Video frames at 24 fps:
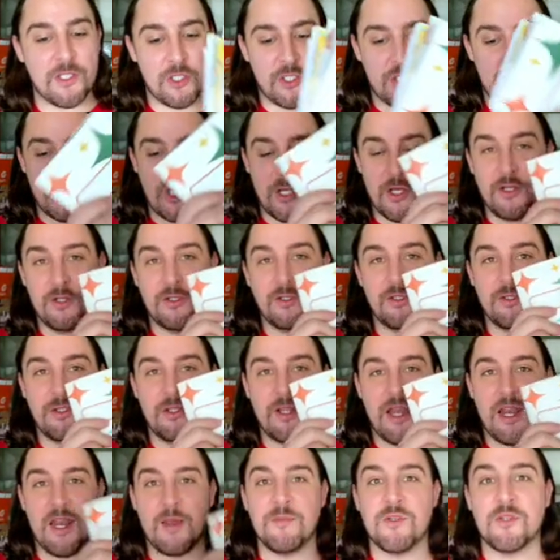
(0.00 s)
journal
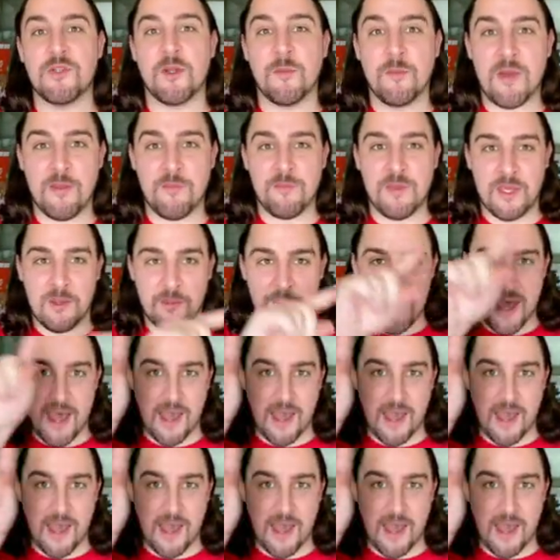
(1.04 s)
and I'm doing my PIP